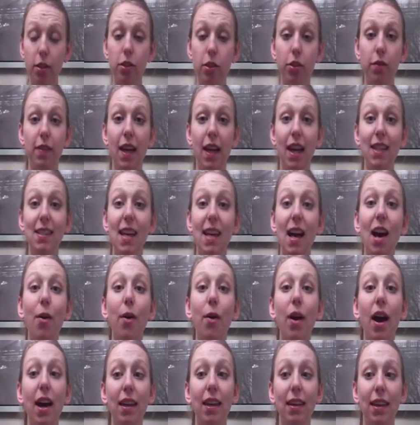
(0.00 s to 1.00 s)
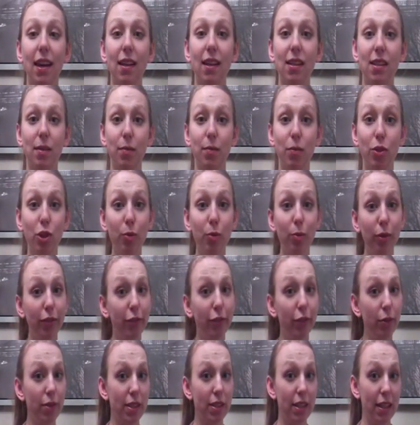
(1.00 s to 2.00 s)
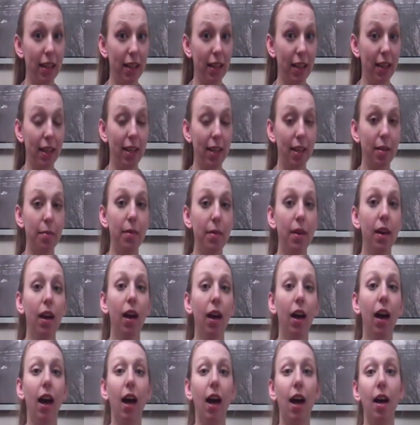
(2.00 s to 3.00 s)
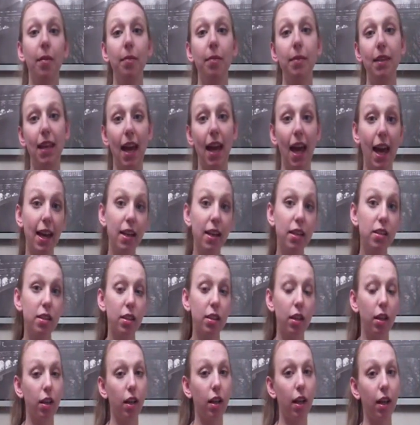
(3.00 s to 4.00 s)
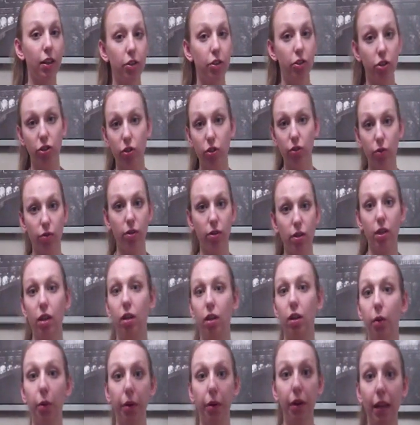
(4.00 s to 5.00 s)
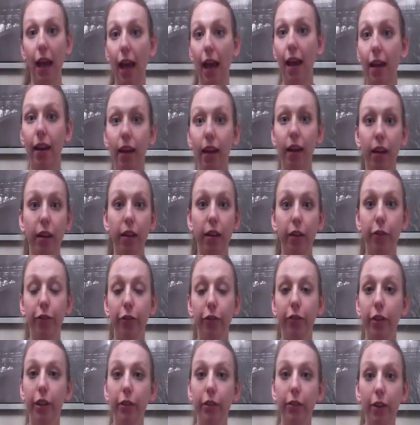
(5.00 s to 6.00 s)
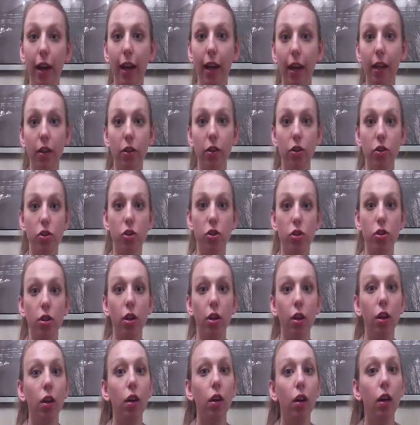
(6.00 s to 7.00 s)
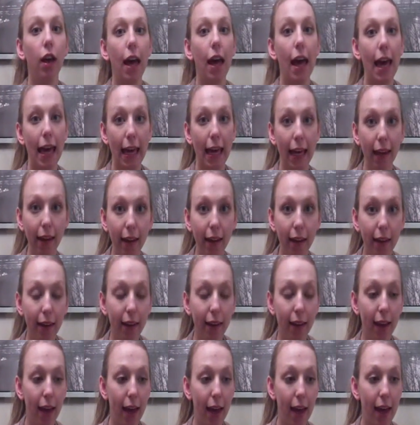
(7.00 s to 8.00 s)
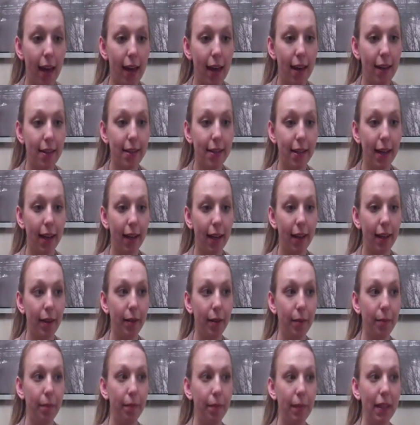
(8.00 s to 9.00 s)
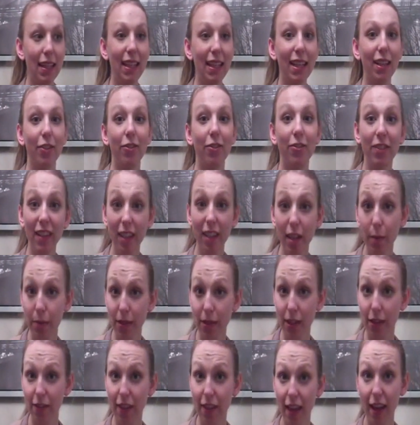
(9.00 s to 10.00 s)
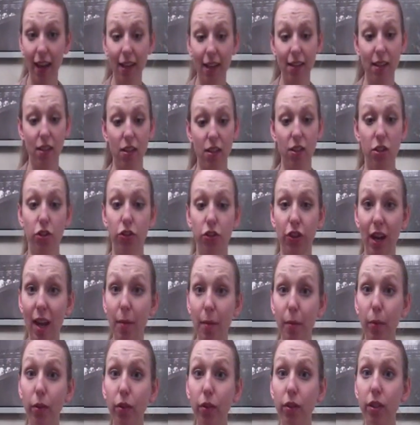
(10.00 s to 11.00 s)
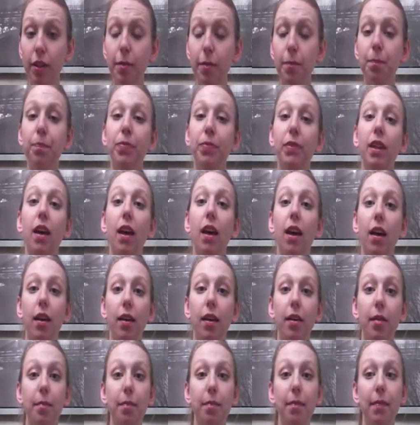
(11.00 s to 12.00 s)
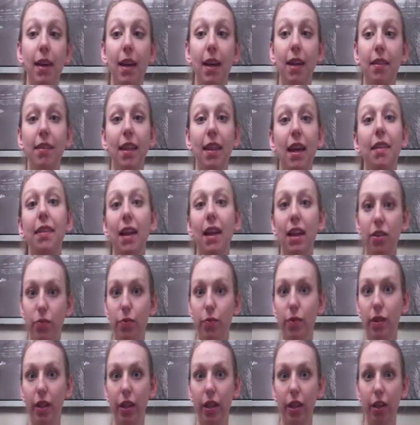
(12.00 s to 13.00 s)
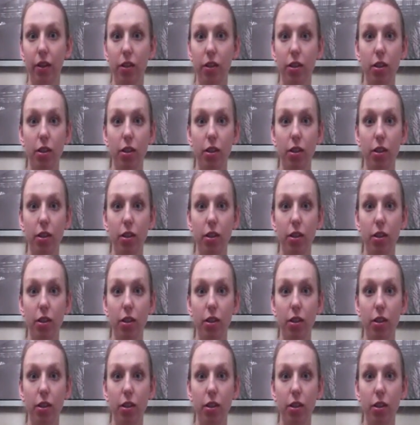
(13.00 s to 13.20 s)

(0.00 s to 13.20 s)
So that's how I get some superfoods in him. The eggs, I just use an organic free-range egg, and he can feed himself that because it's scrambled, and that's really good.